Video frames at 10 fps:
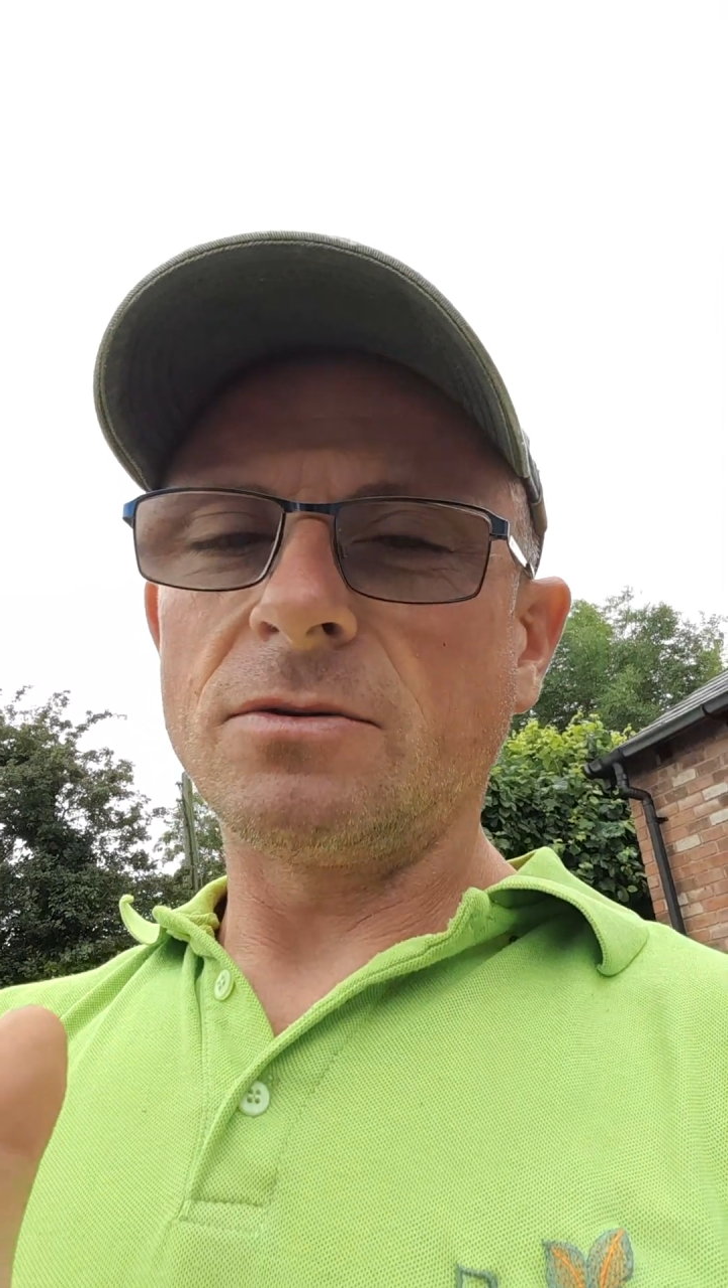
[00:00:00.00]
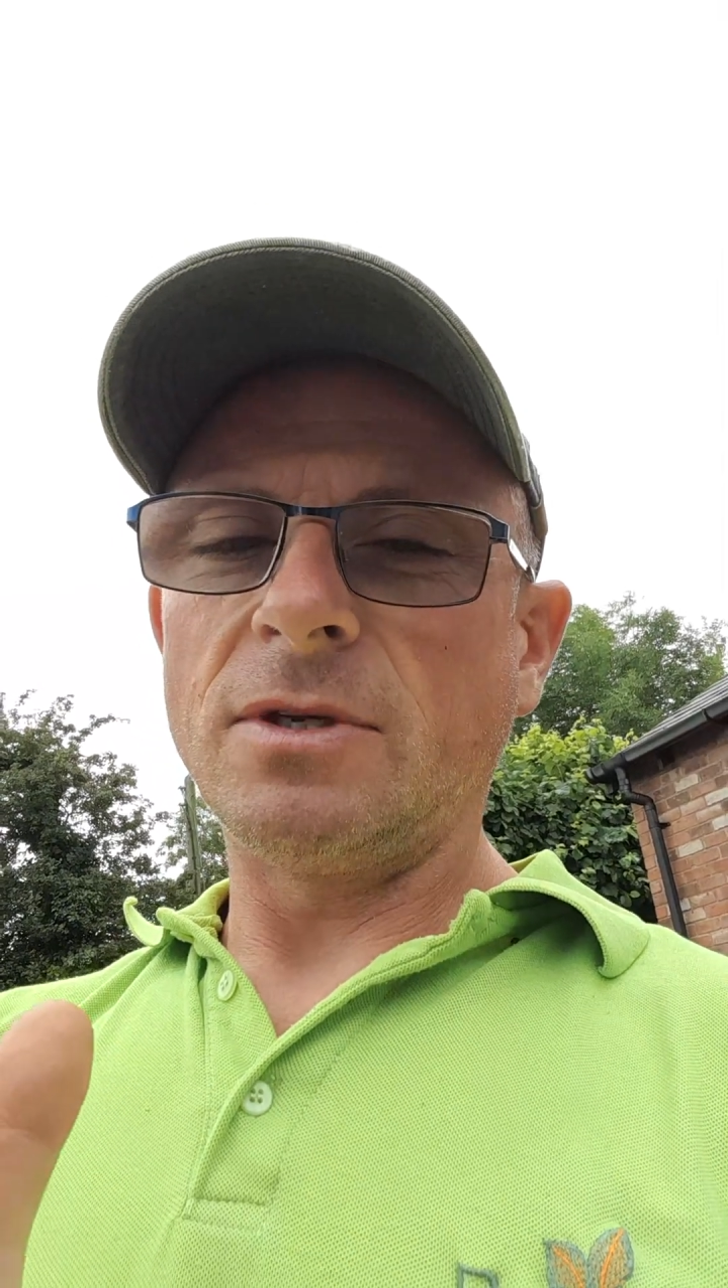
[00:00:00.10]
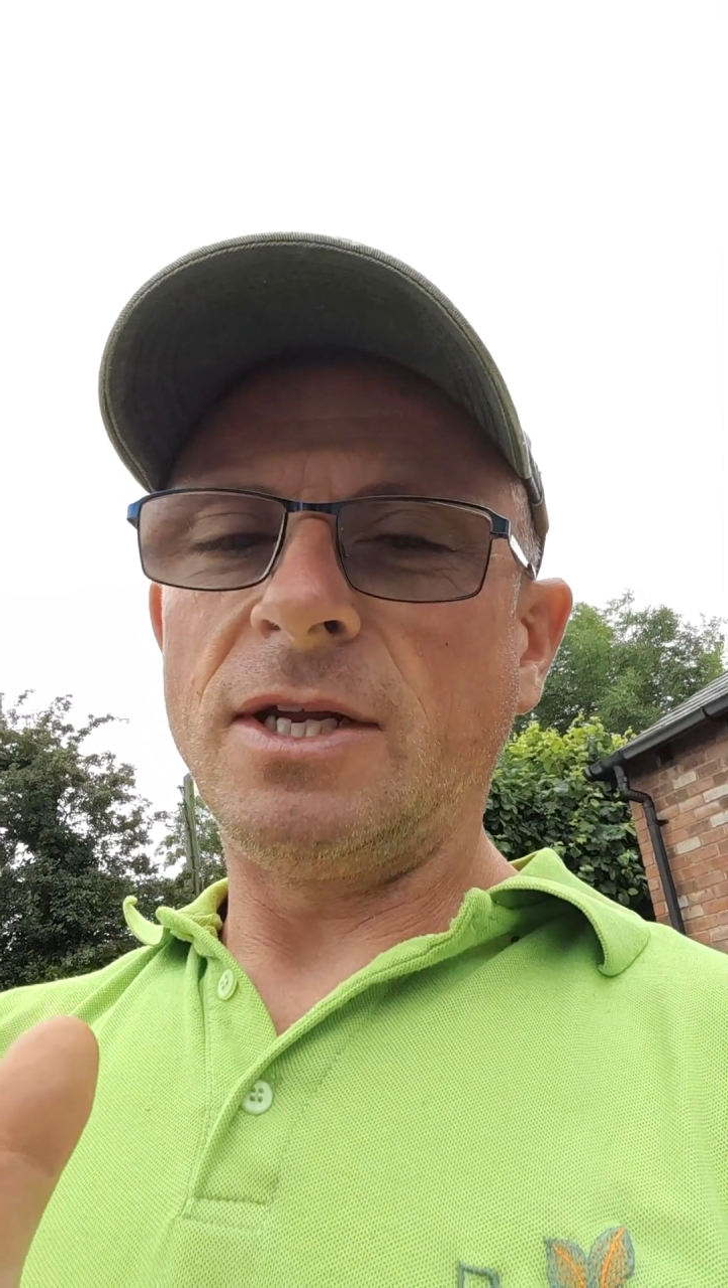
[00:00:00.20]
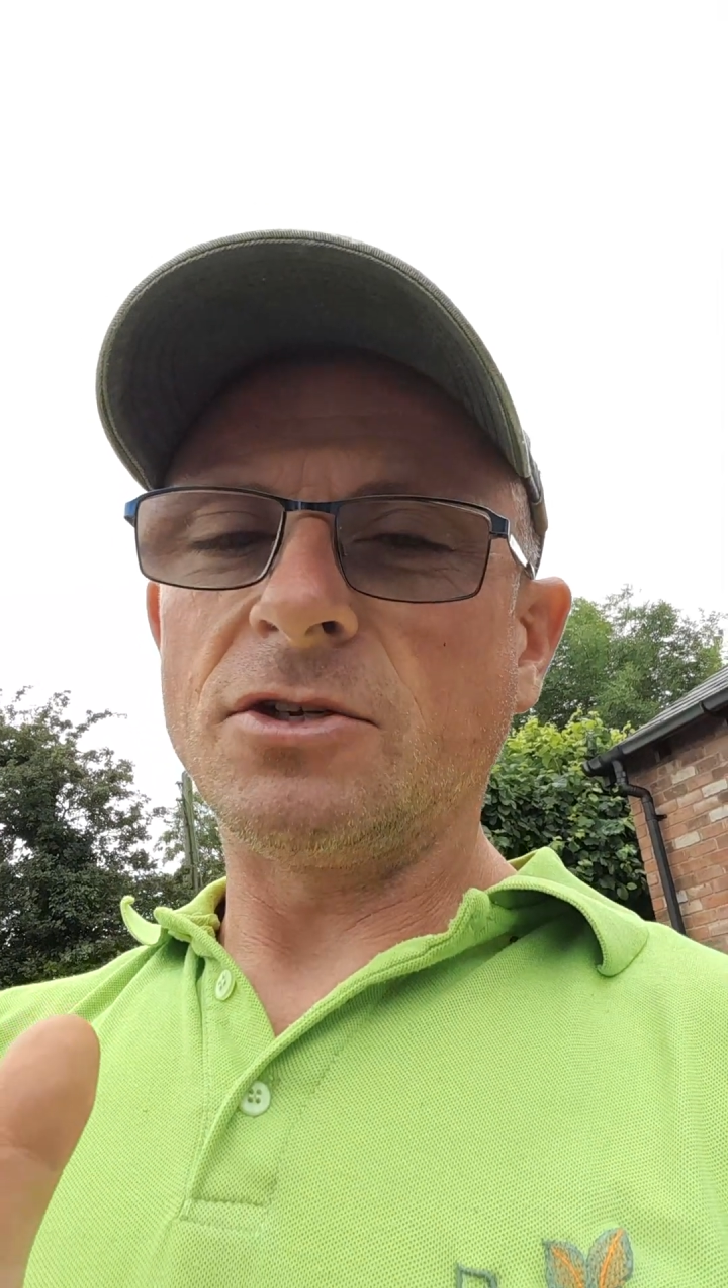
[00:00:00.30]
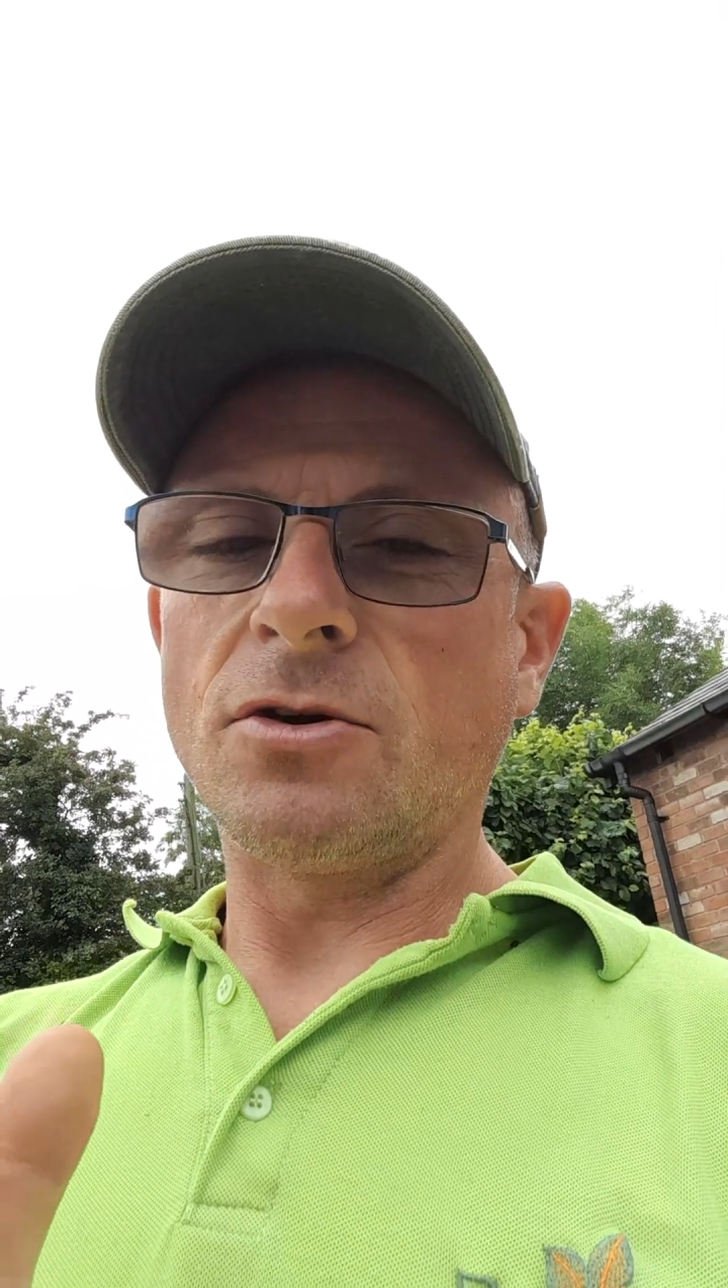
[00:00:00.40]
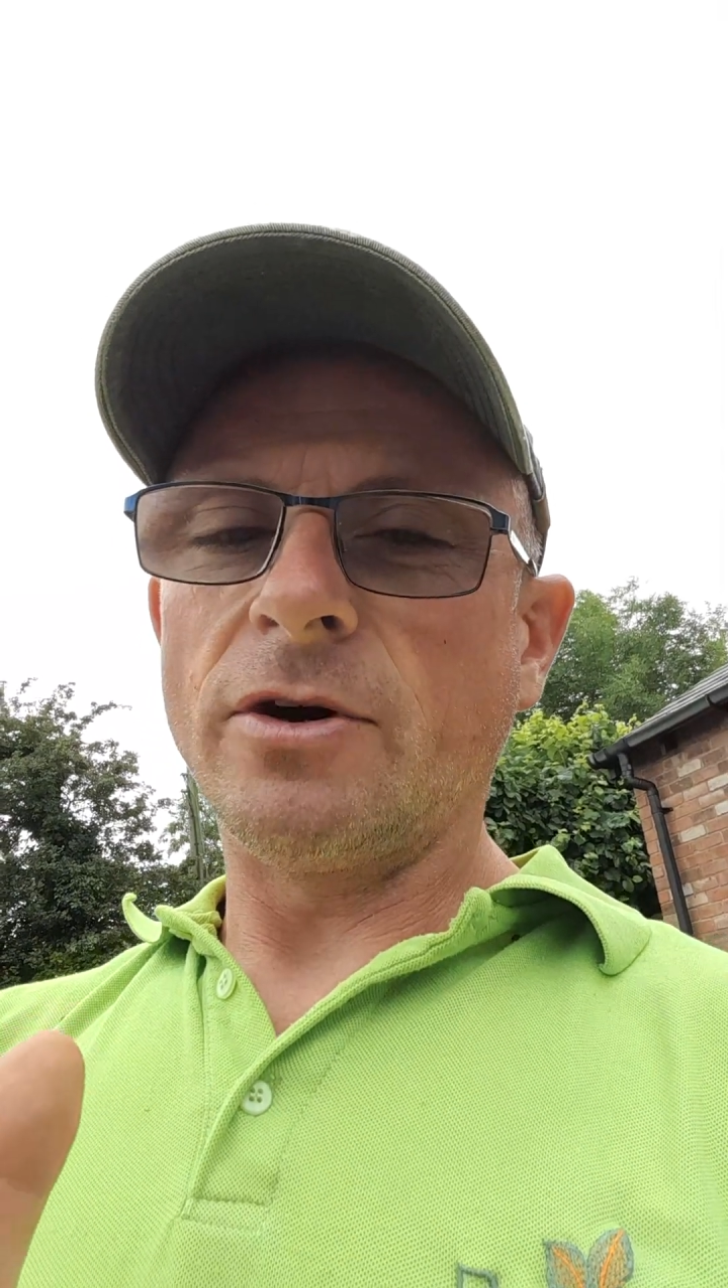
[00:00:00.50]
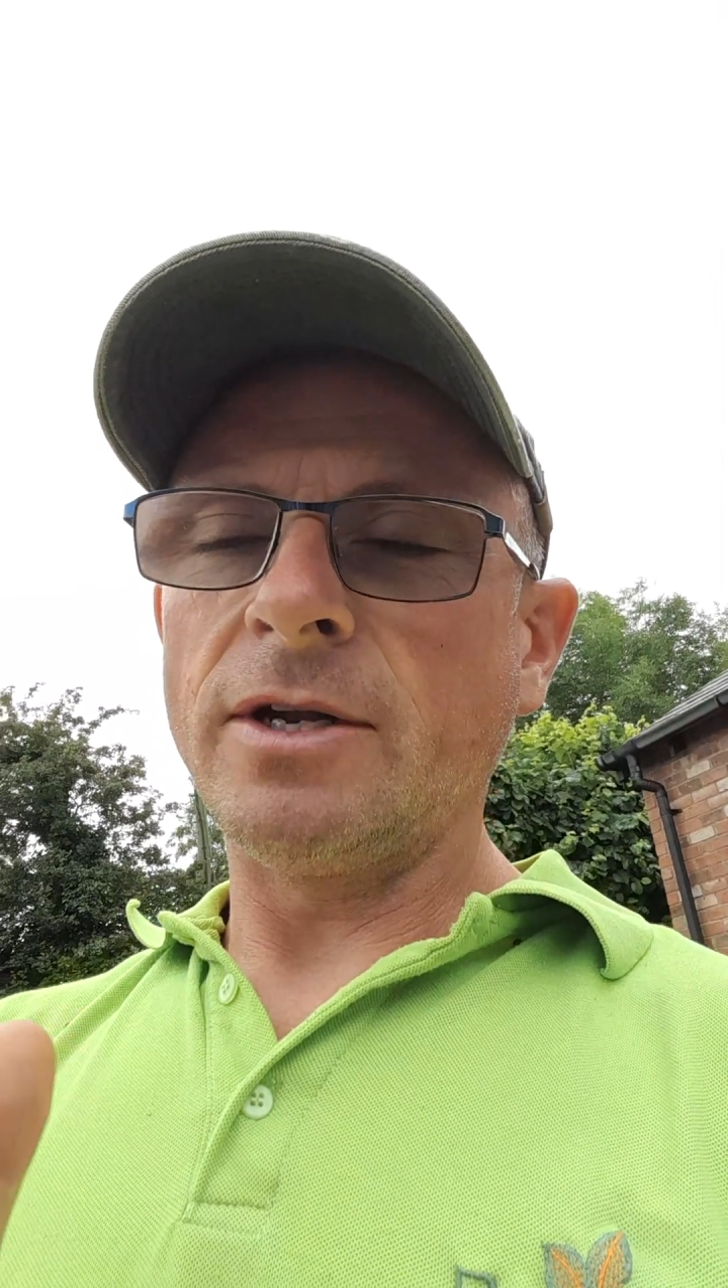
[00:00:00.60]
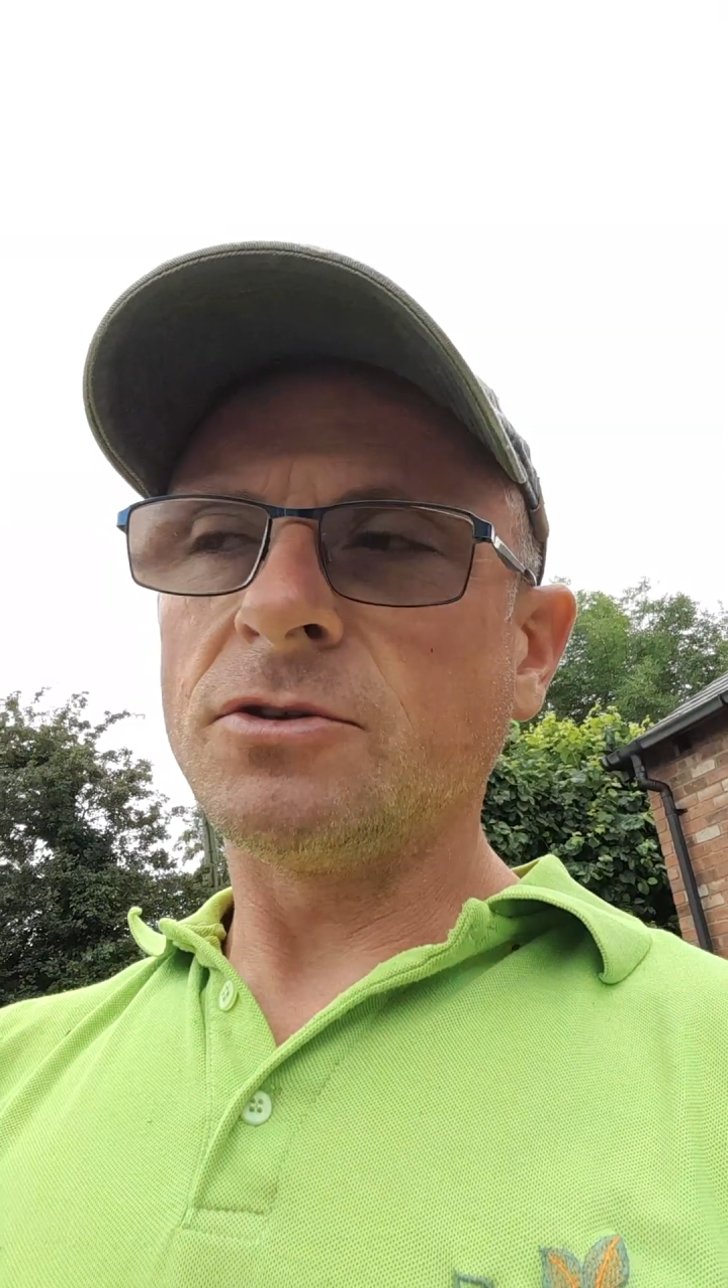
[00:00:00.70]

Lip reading: needs cutting,